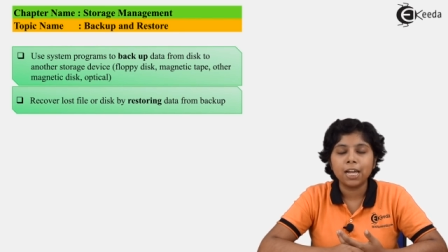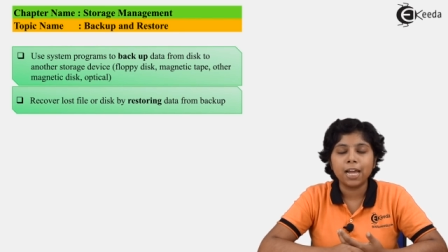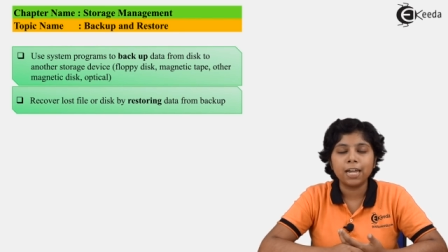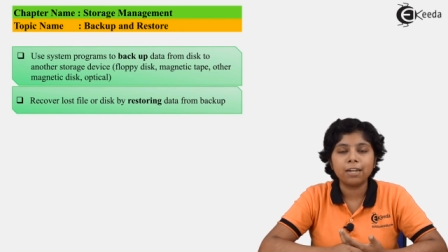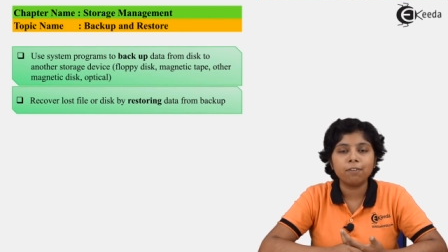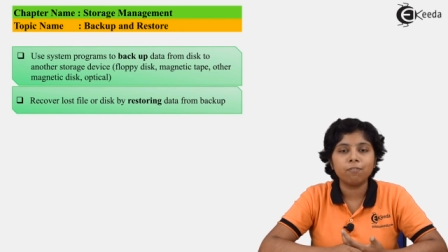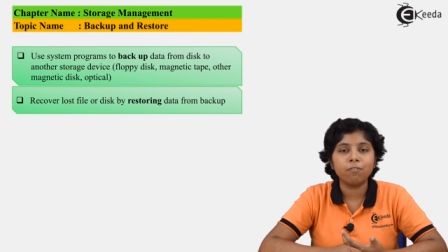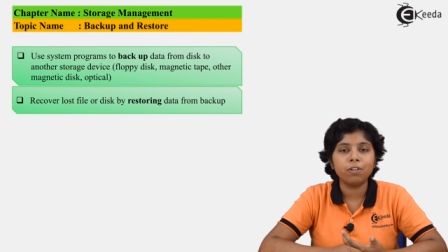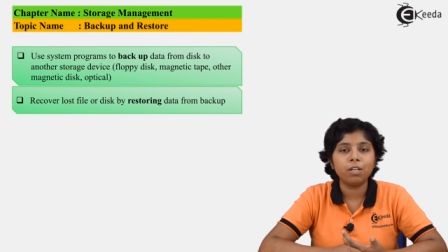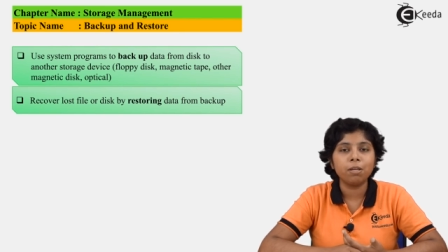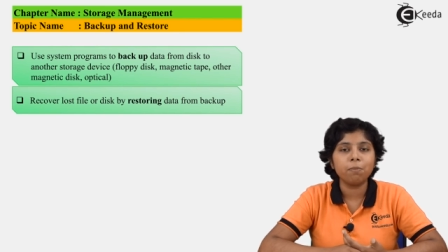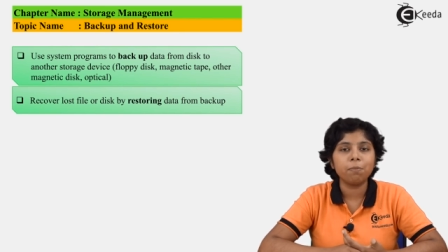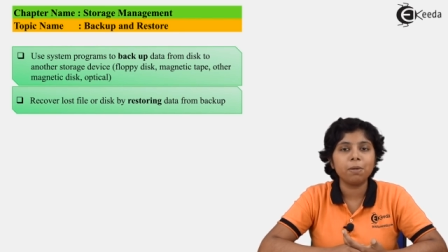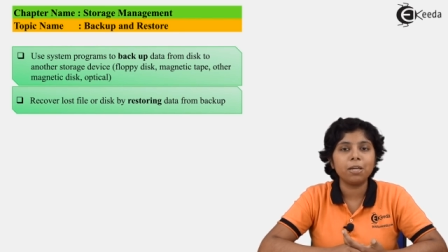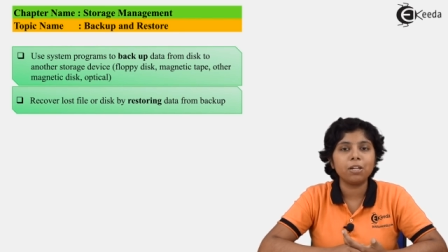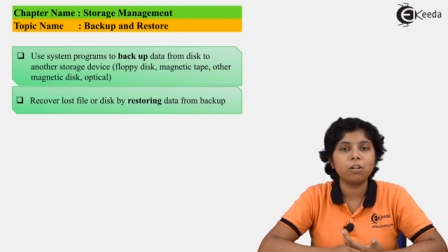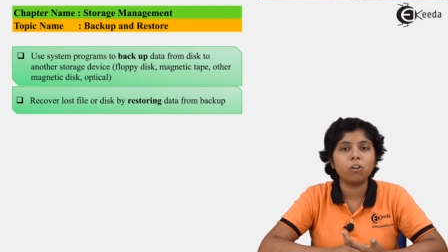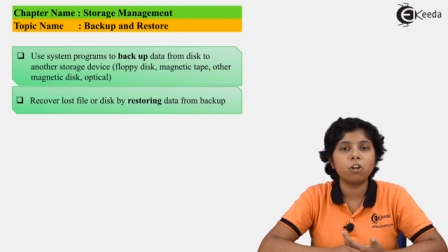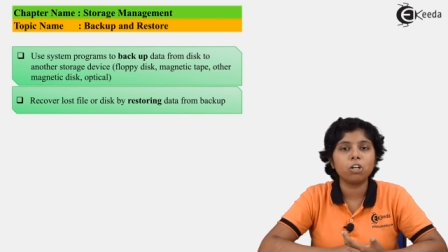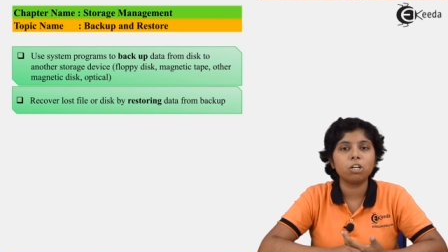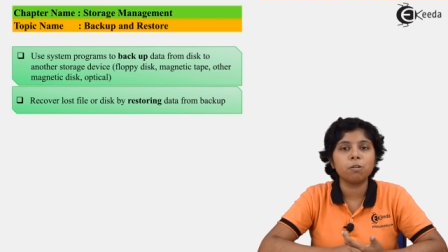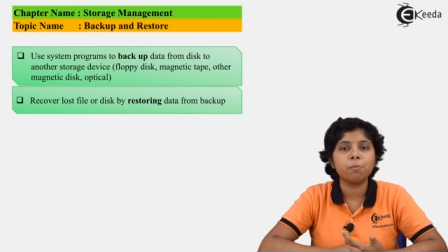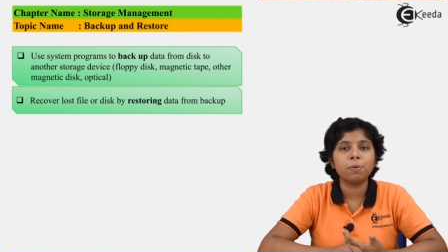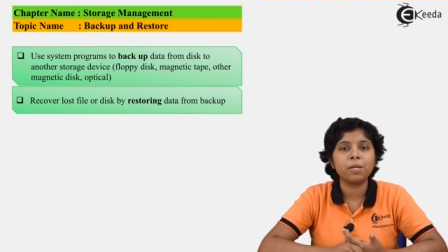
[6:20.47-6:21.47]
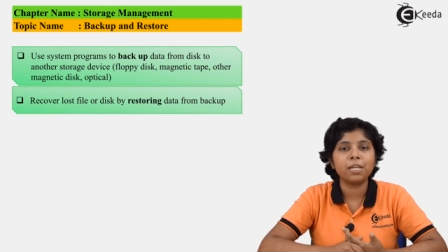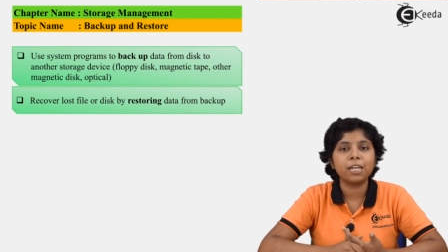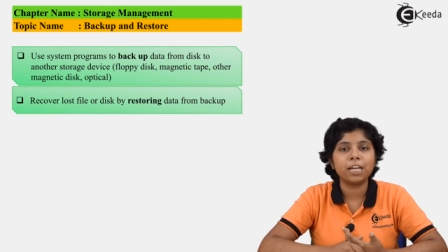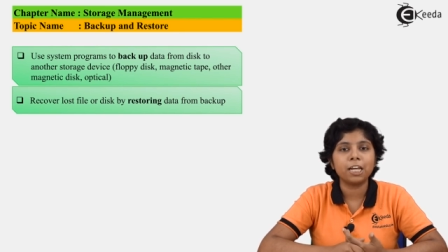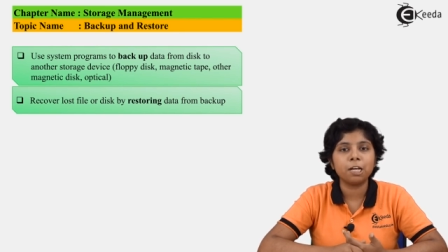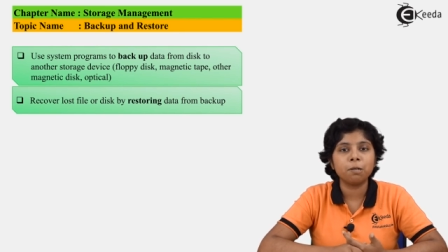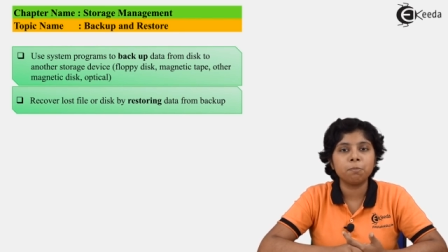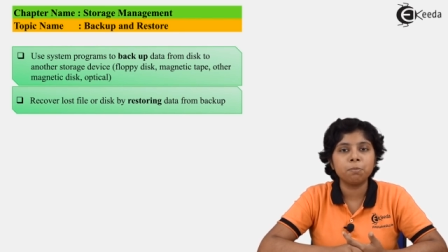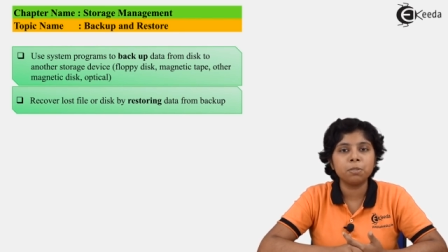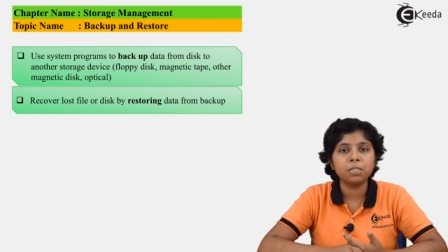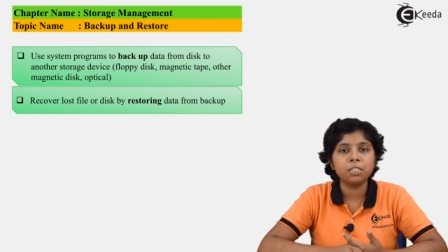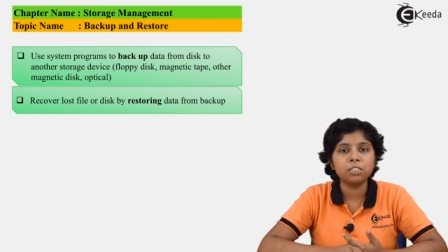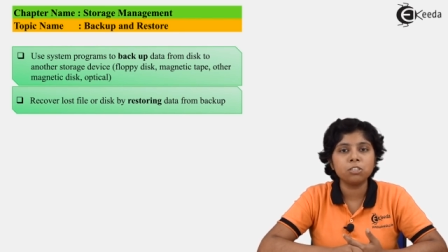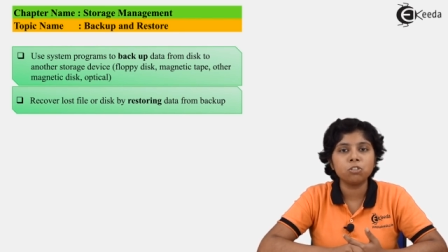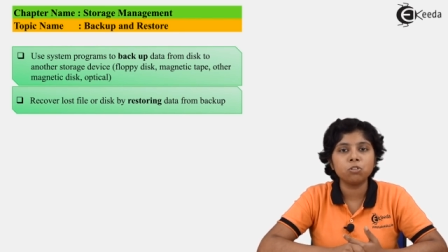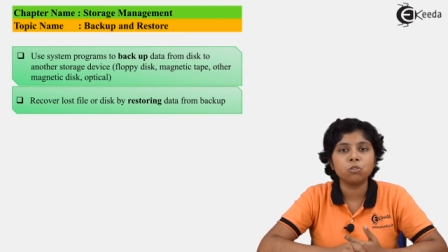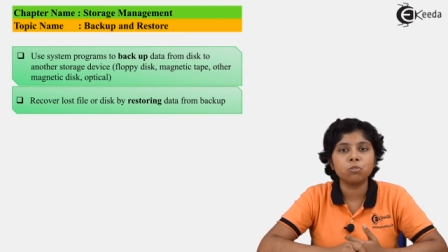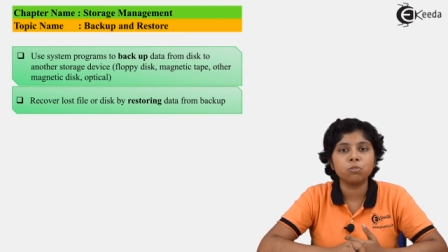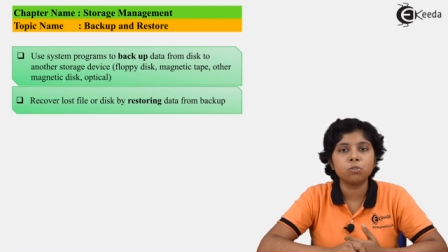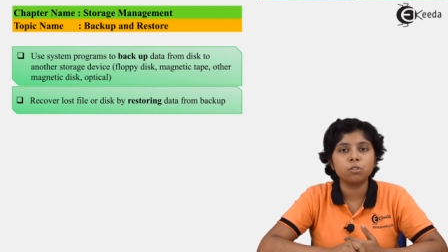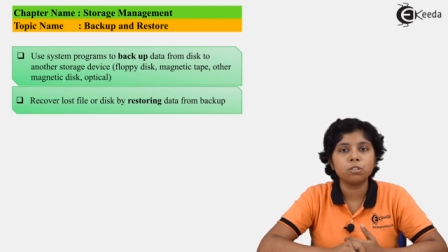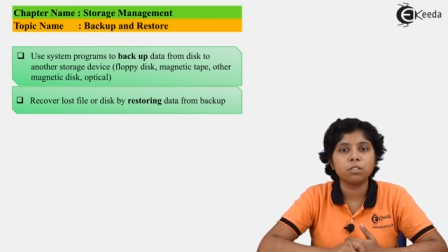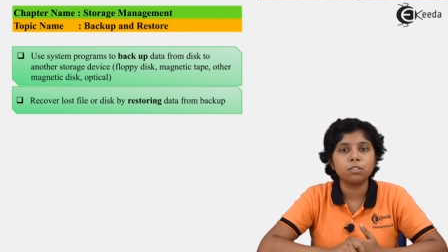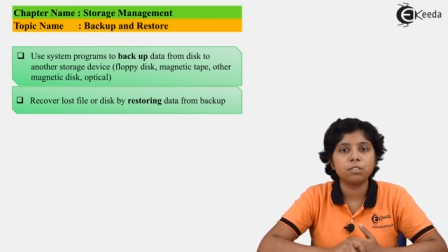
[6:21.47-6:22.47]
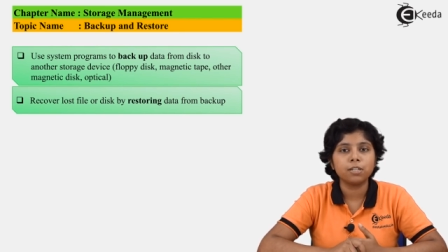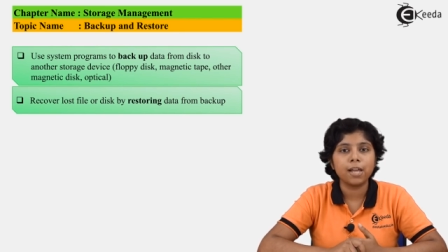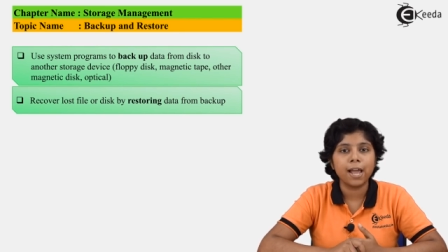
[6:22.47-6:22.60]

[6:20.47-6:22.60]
and we may not be able to